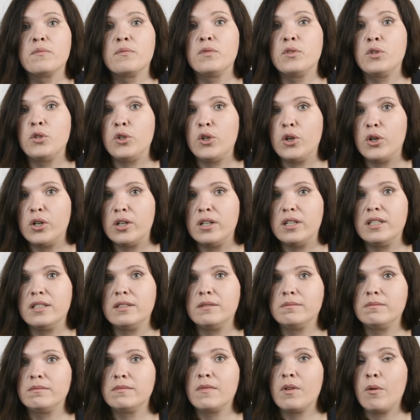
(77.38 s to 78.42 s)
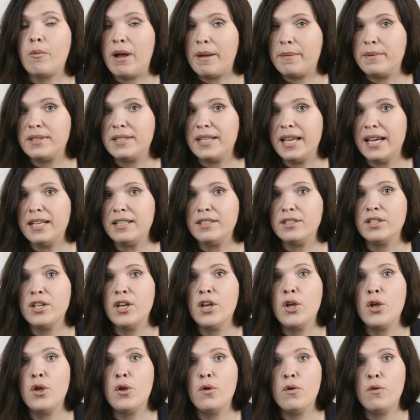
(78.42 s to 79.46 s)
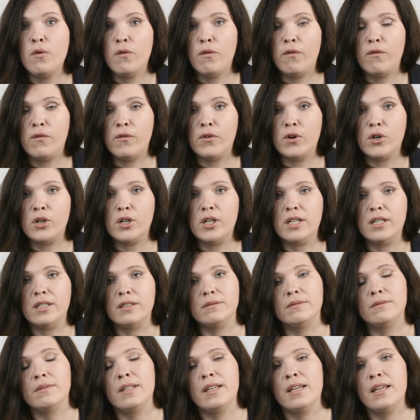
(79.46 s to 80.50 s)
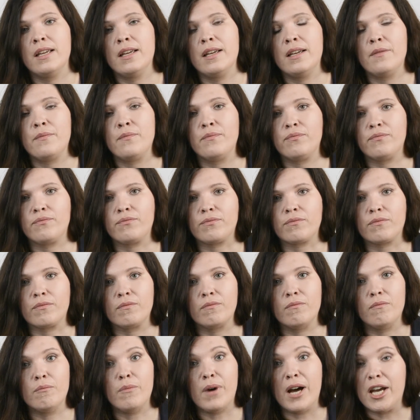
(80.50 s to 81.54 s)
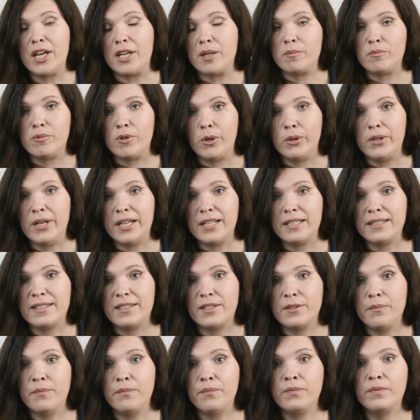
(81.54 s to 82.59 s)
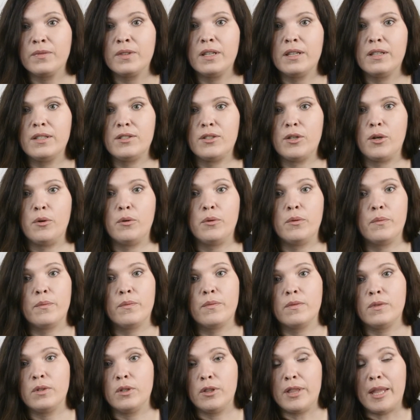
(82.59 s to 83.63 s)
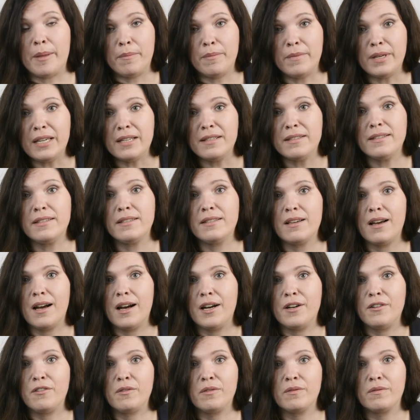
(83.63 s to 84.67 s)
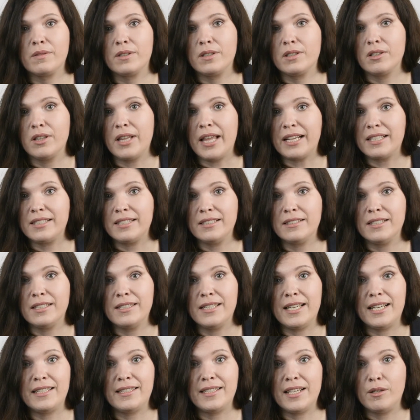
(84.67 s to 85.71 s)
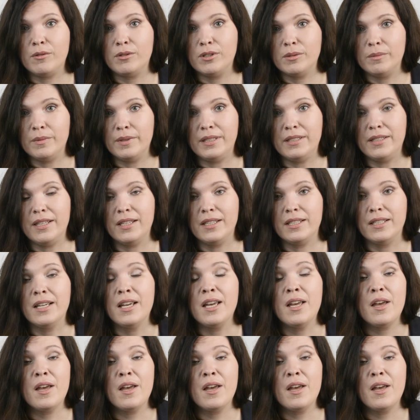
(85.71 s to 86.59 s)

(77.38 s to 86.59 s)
your website for buying products. So the means of collecting the data will be the